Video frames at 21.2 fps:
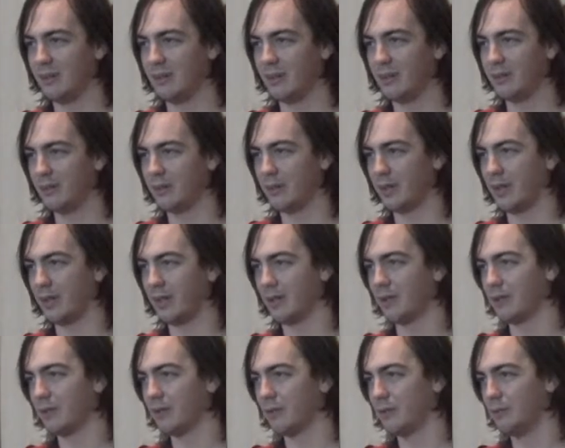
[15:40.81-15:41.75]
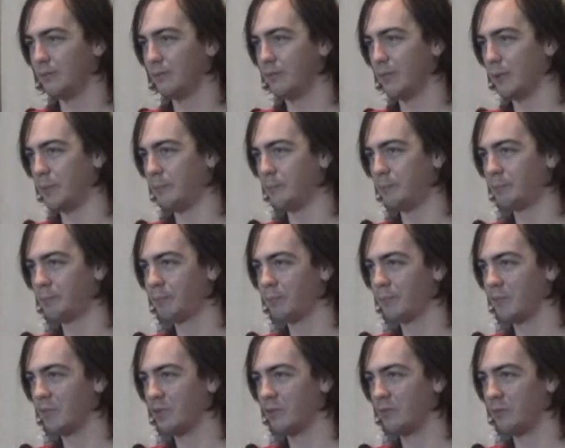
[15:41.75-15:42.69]
Okay, well,
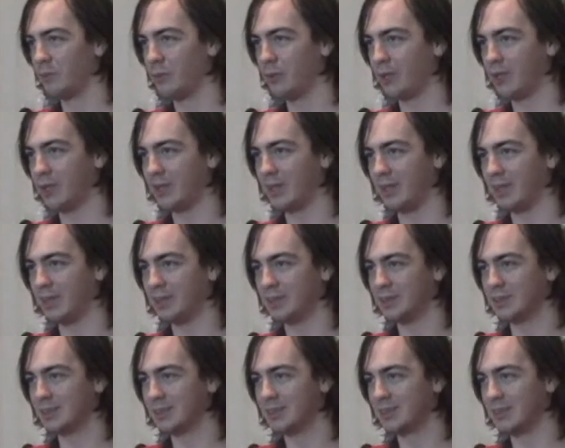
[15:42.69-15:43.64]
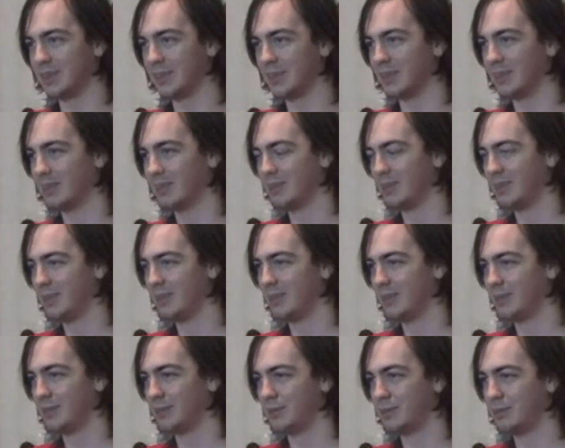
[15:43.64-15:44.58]
before anything else, to
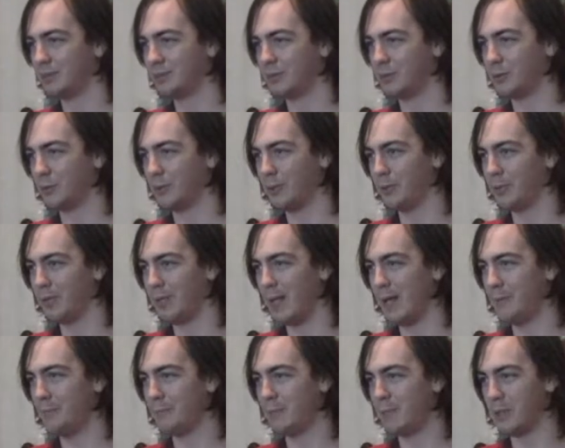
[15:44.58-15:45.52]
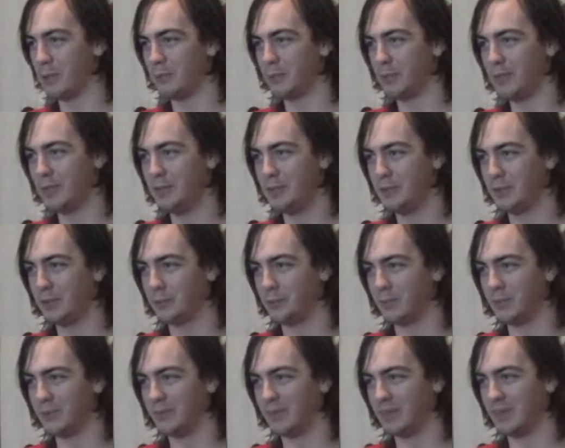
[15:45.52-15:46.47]
quote Nappy, only you can
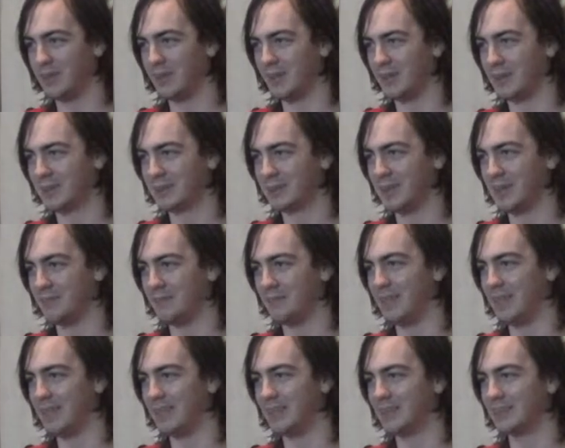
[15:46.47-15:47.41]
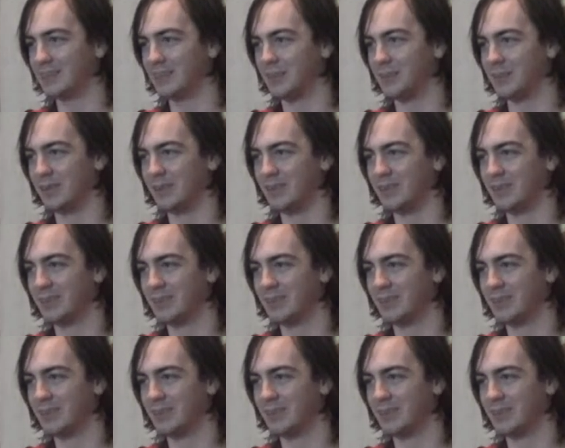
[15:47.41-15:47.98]
prevent lost save data, so